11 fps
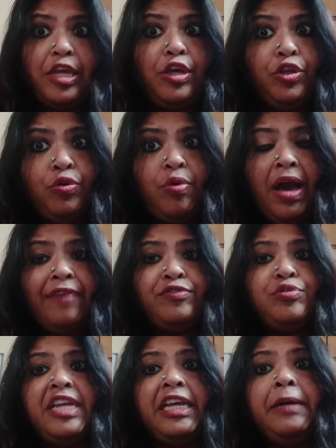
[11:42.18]
You have to
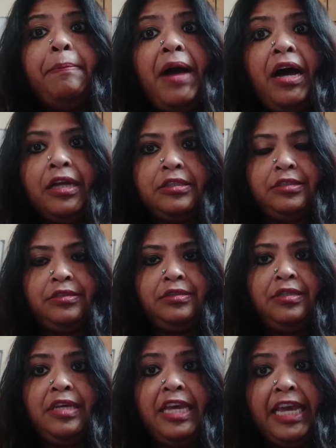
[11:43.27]
take a bath
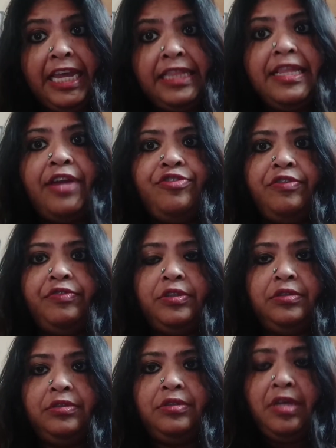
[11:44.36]
in that river.
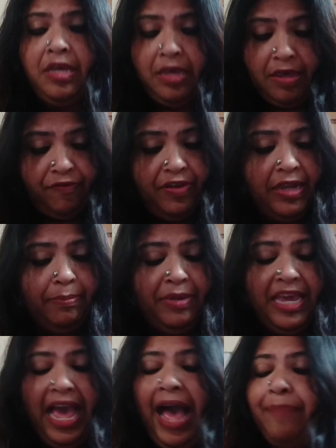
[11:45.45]
Be
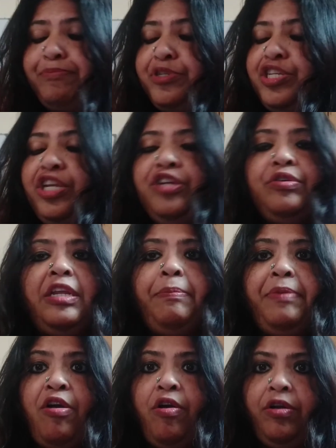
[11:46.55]
absolutely
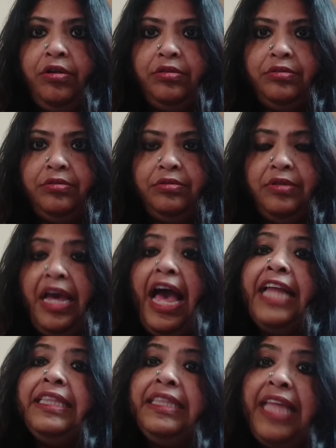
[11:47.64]
pure.
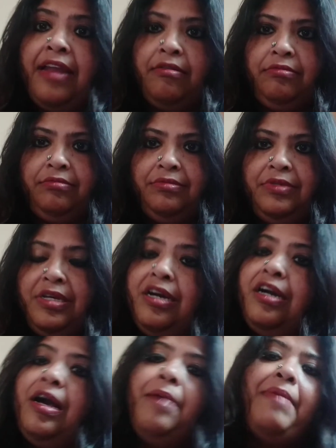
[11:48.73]
And then
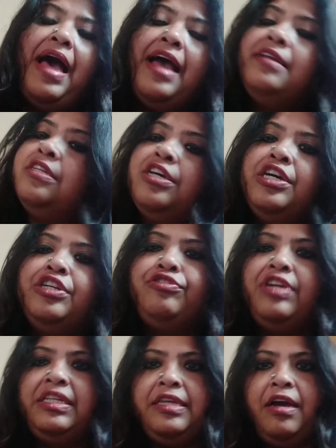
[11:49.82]
come and
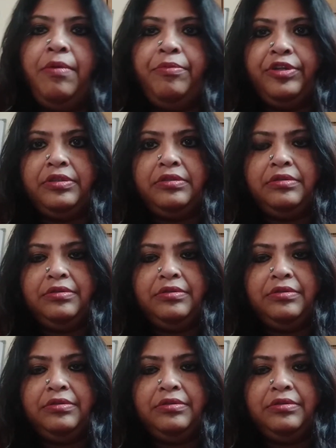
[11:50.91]
drink the Amrit.